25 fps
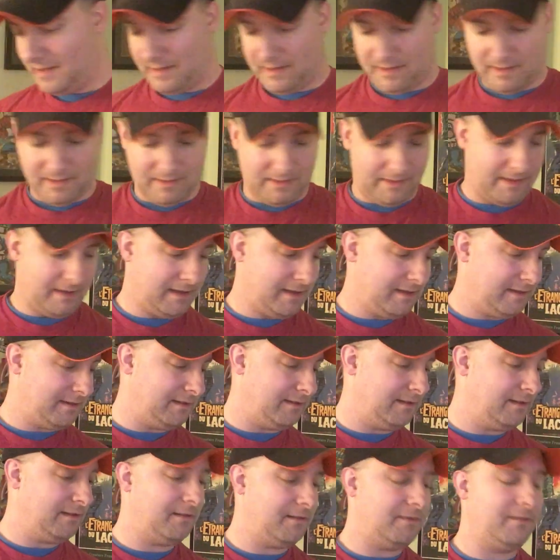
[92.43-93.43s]
Then,
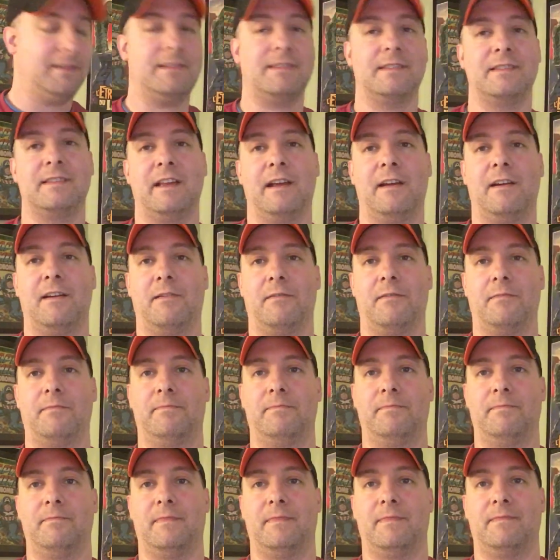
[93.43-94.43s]
this is how
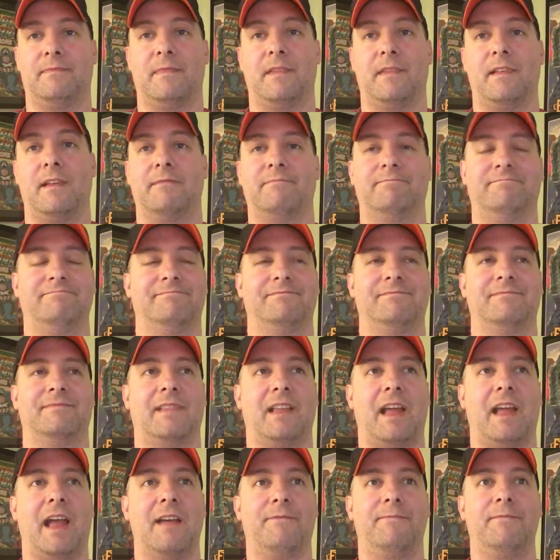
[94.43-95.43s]

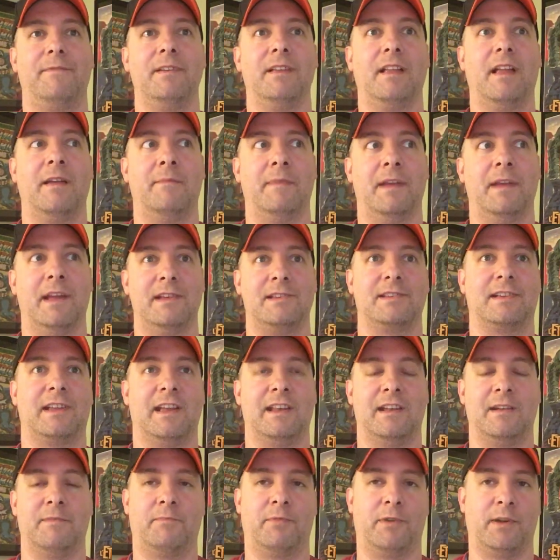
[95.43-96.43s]
I feel I'm
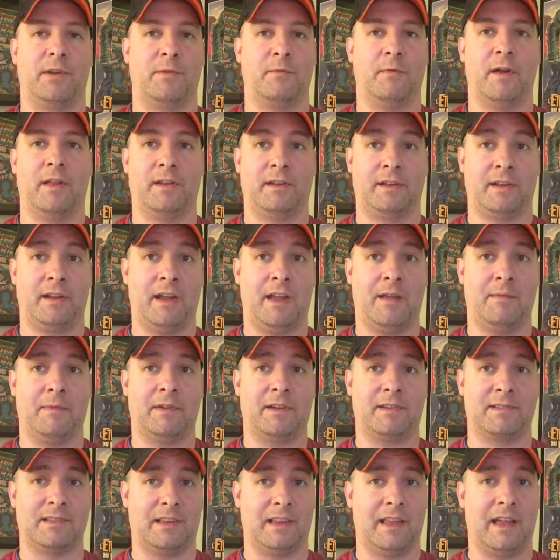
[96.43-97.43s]
educated pretty well in
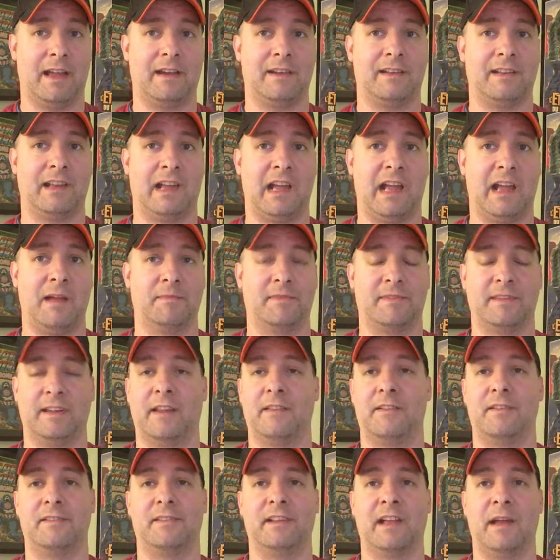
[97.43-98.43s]
comics a lot of times. And
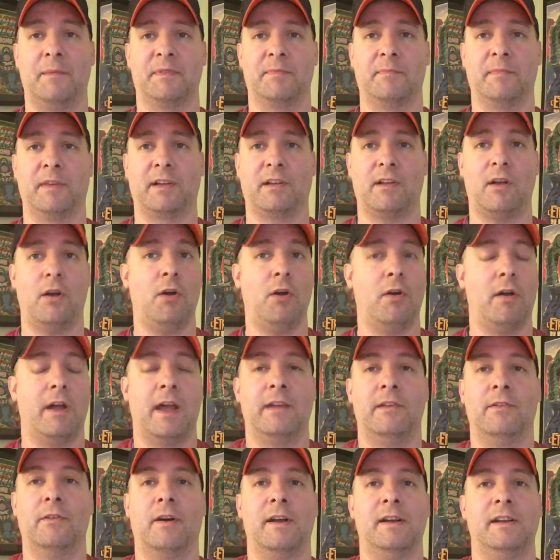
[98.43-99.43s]
other times I'm like, oh, I
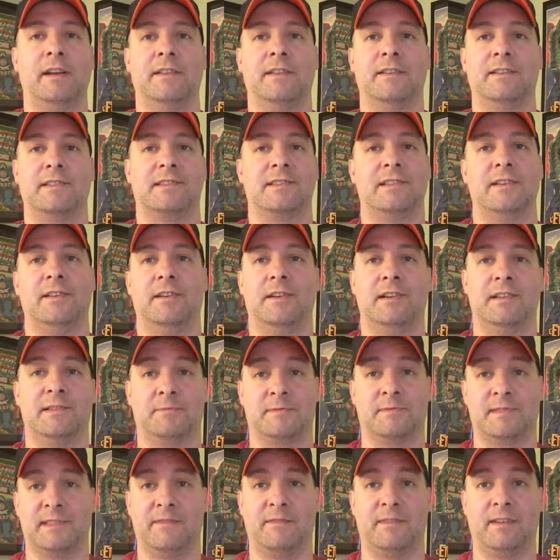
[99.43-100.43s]
had no idea this series
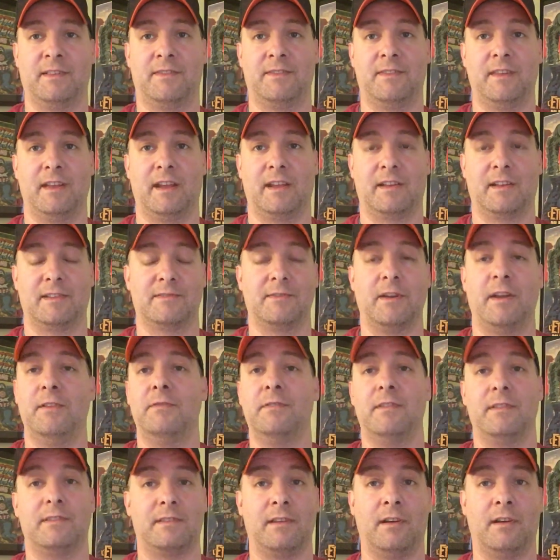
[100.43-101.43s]
was even a thing. So I knew
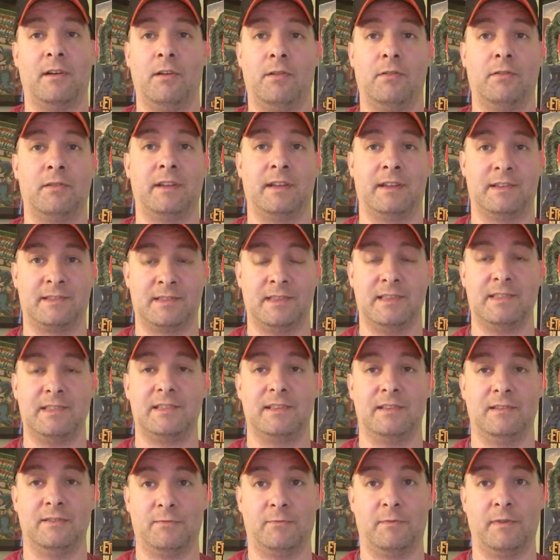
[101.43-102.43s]
that the Hulk
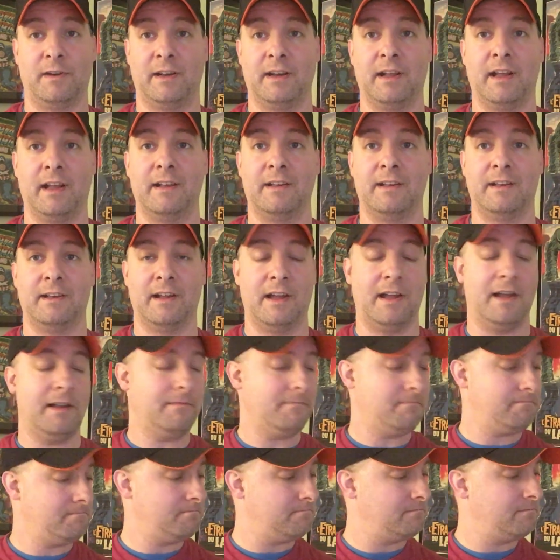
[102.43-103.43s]
existed in 2099.